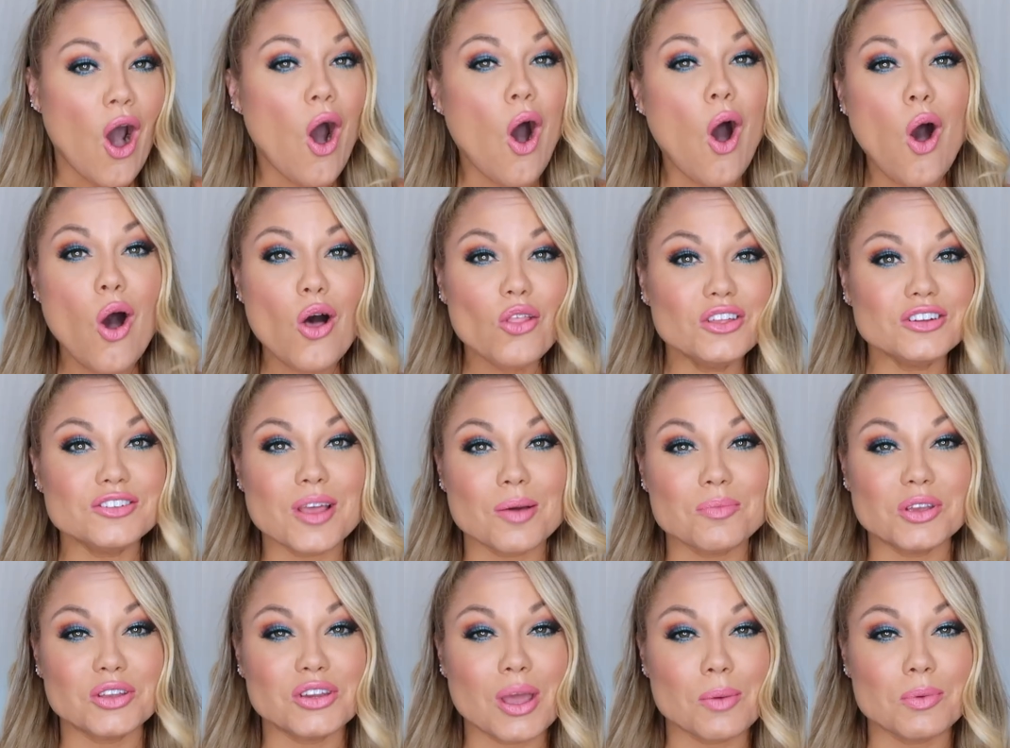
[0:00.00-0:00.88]
All the
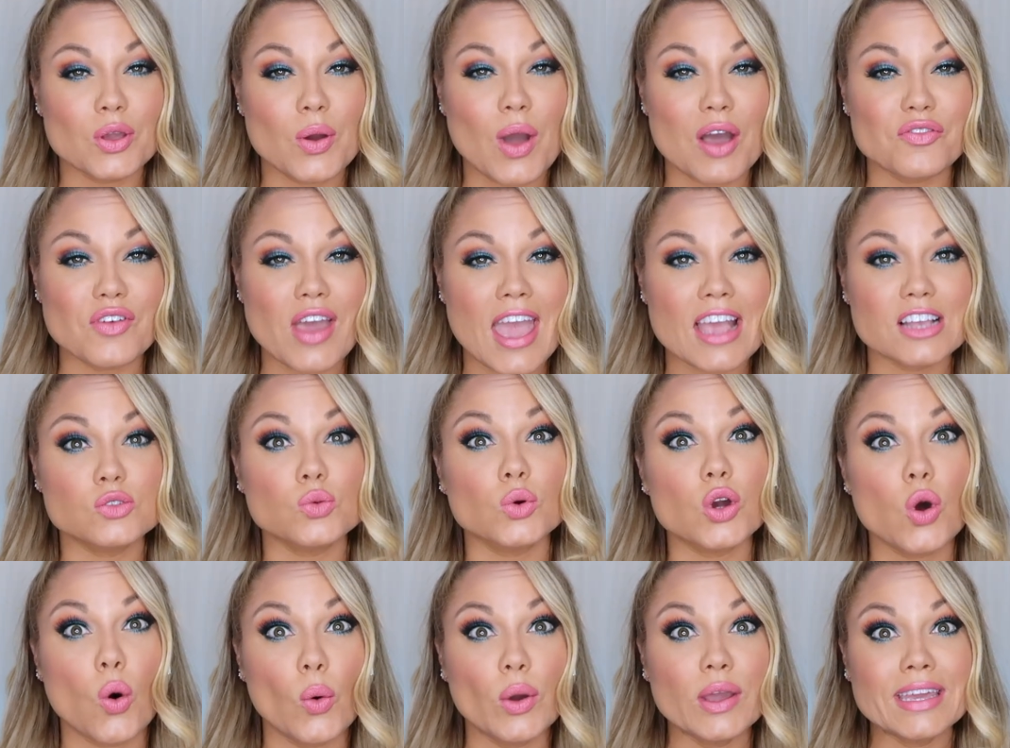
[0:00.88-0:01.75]
WWF eggs
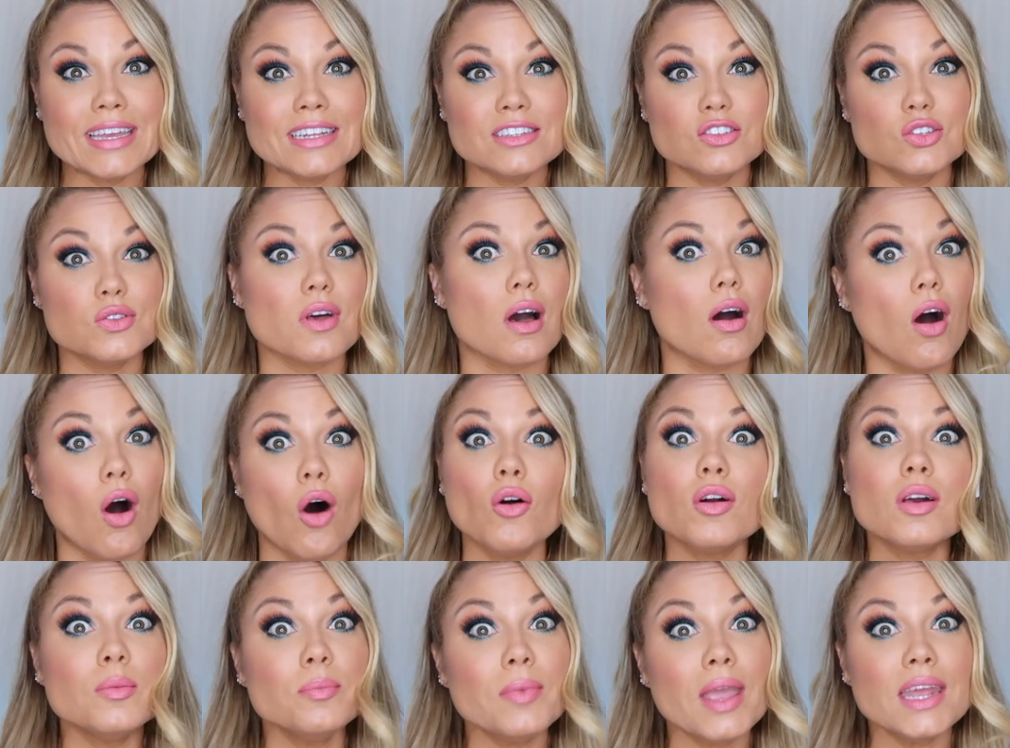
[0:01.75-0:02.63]
were going into the
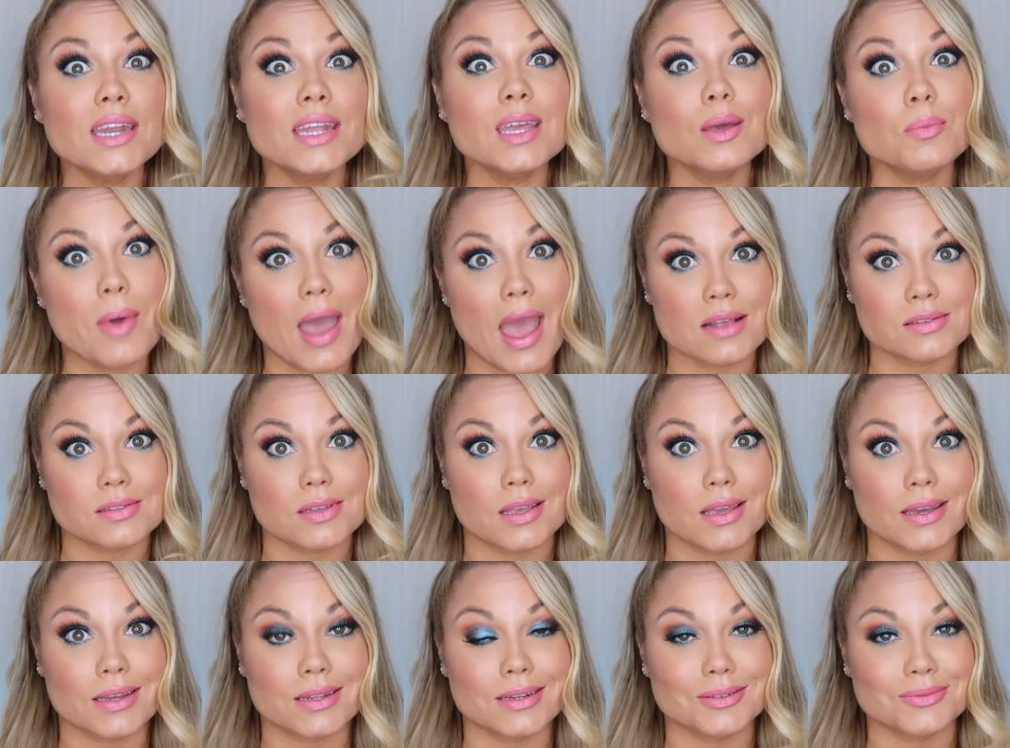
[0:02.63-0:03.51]
Hulkamania
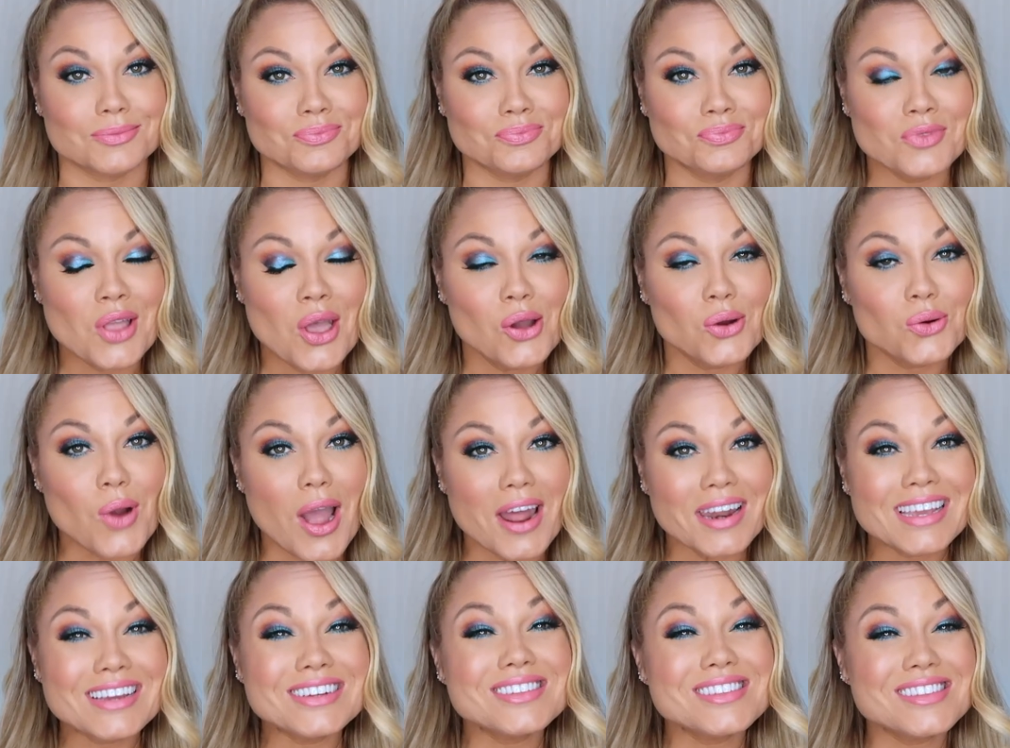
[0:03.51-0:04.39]
basket.
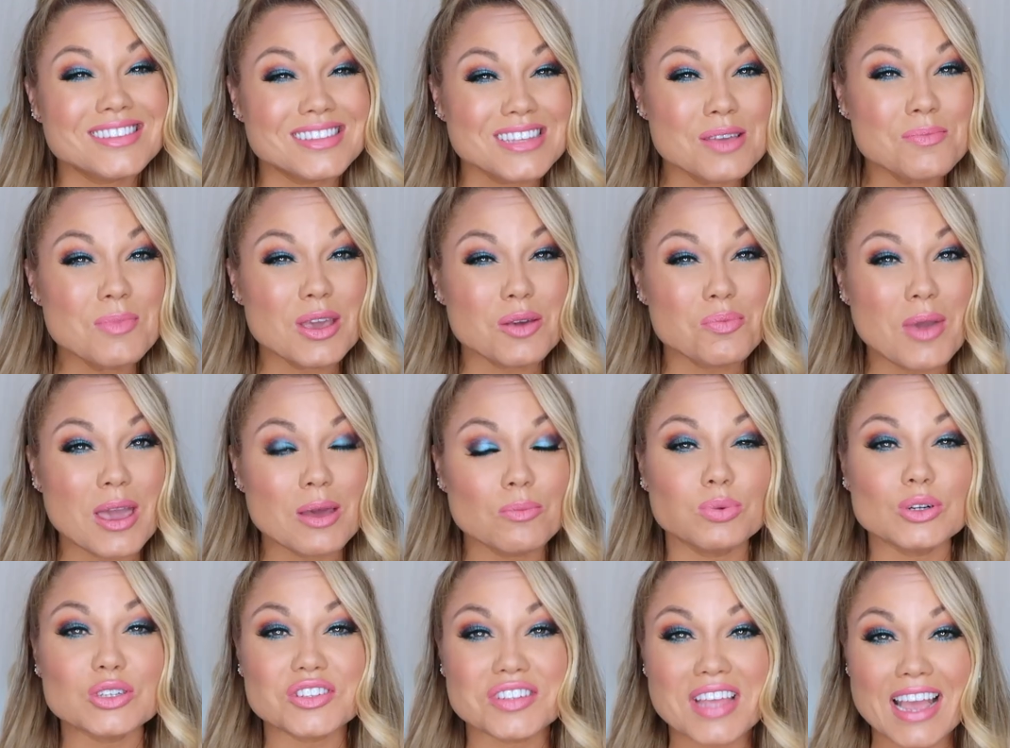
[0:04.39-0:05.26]
Roddy could see McMahon
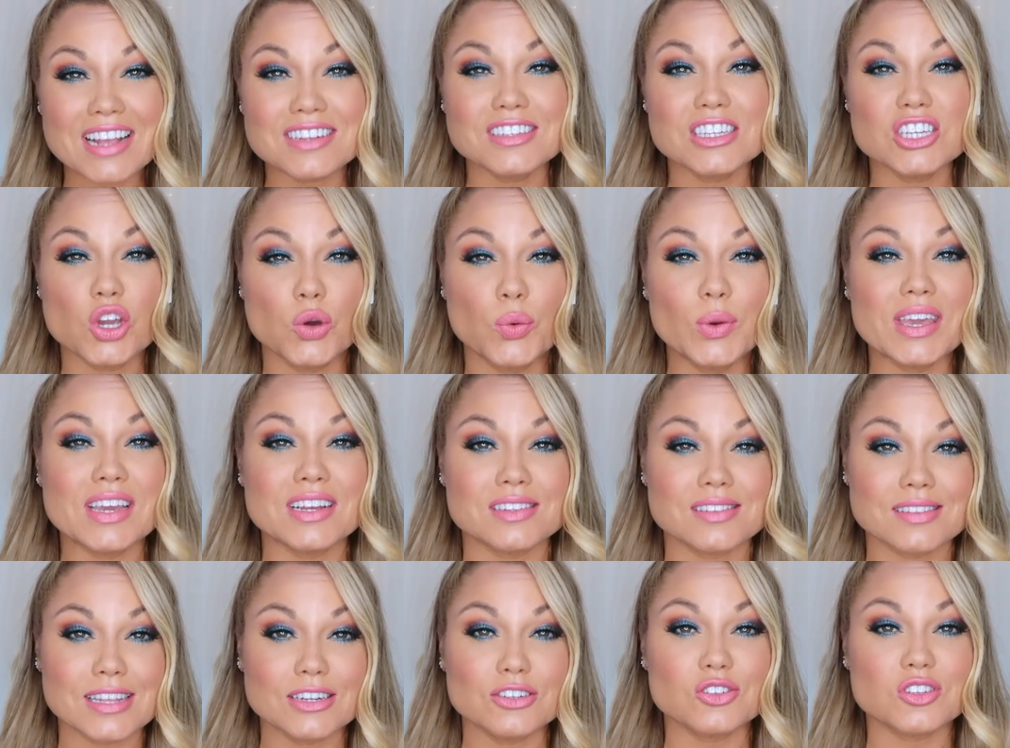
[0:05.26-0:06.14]
protecting who he
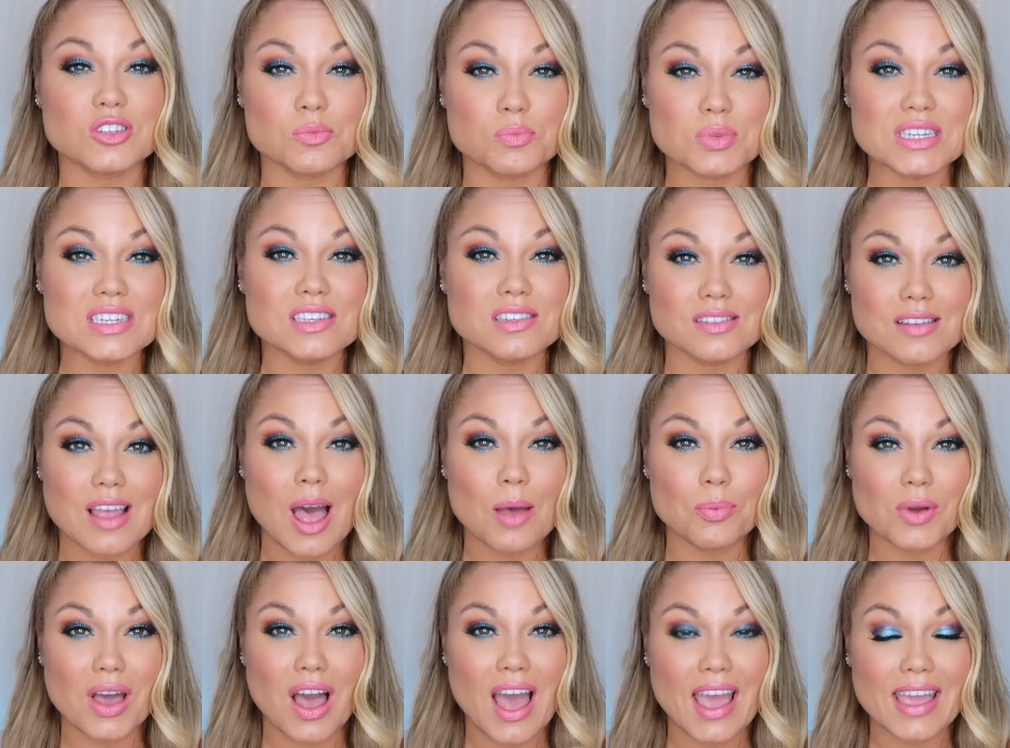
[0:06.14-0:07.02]
considered to be his
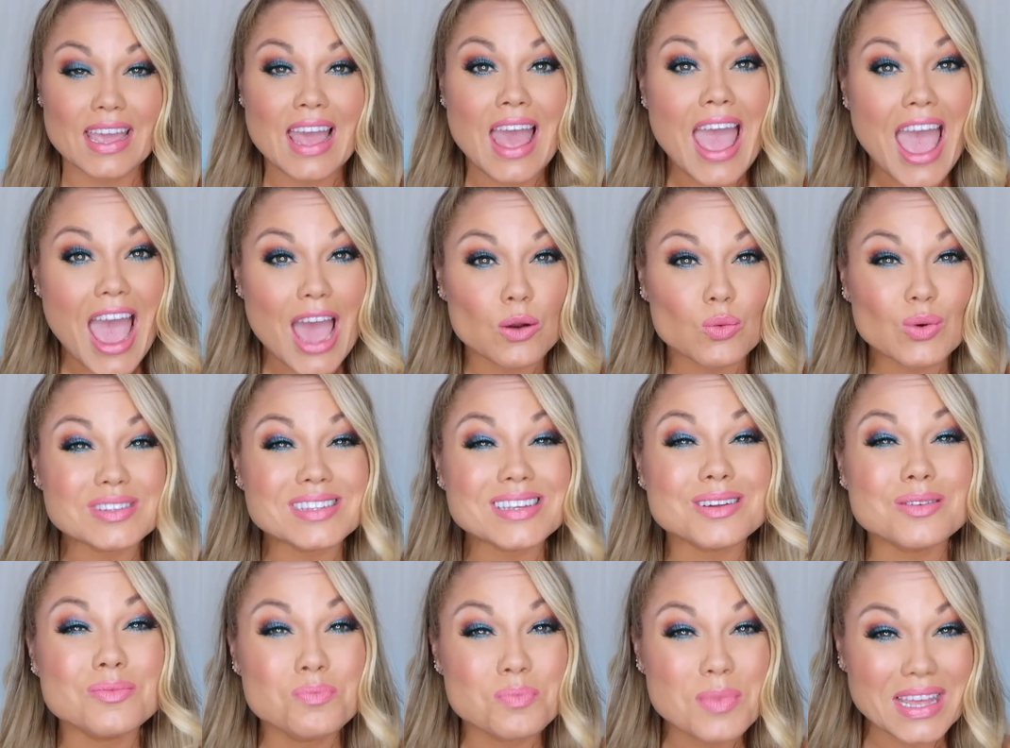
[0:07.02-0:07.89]
top guy and was
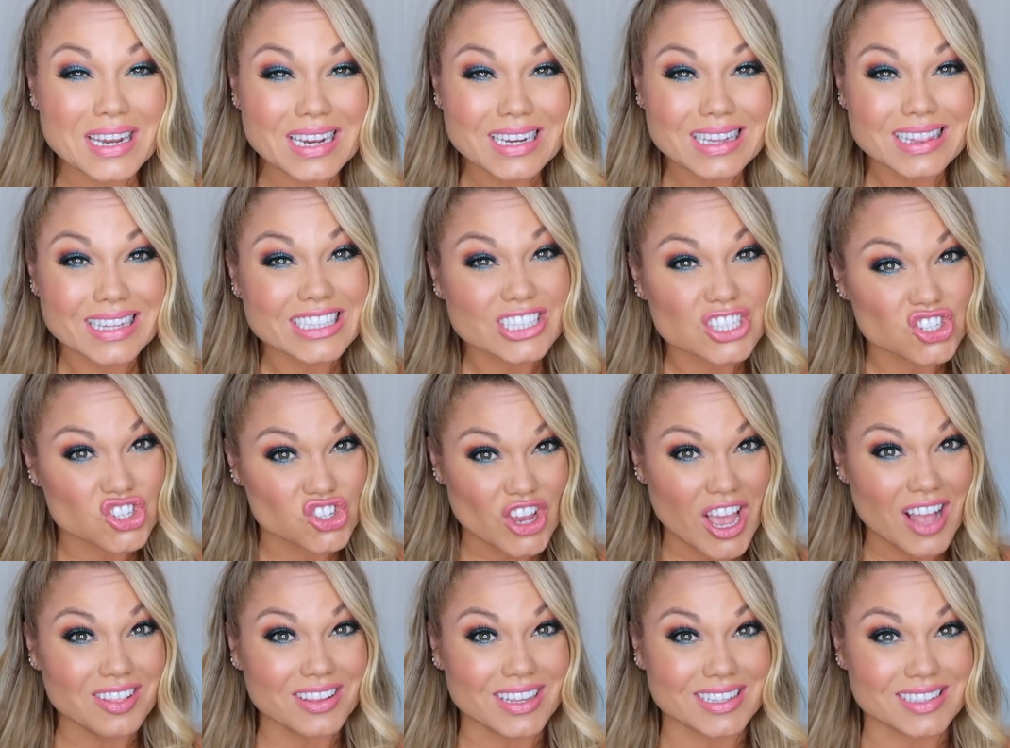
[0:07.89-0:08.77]
admittedly
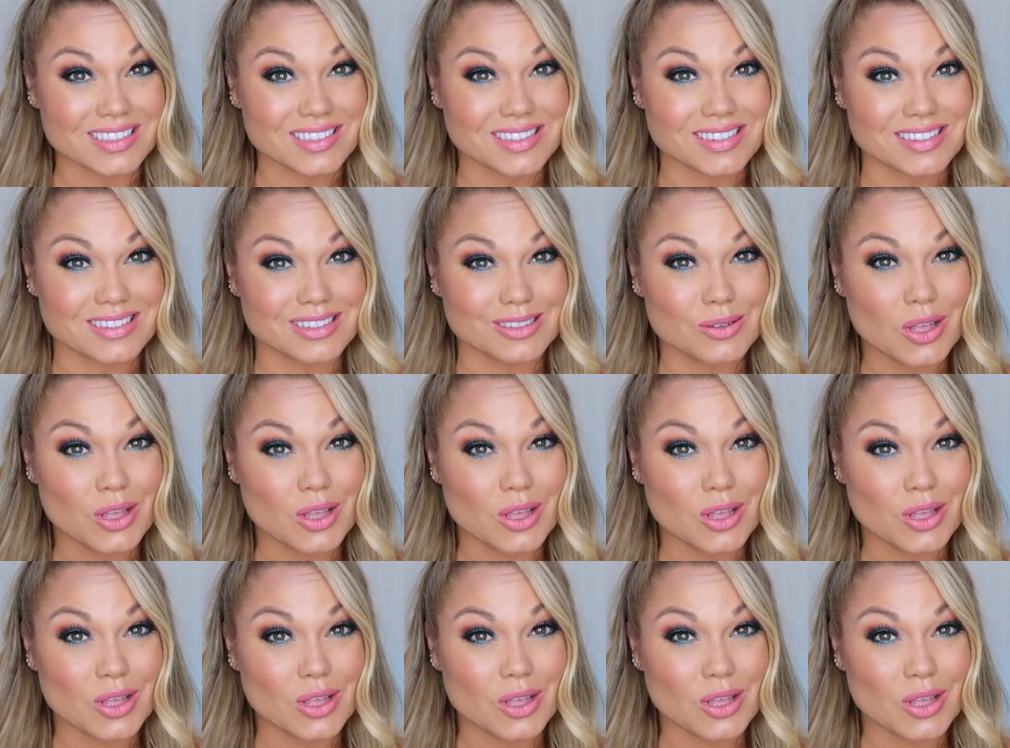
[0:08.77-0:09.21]
jealous.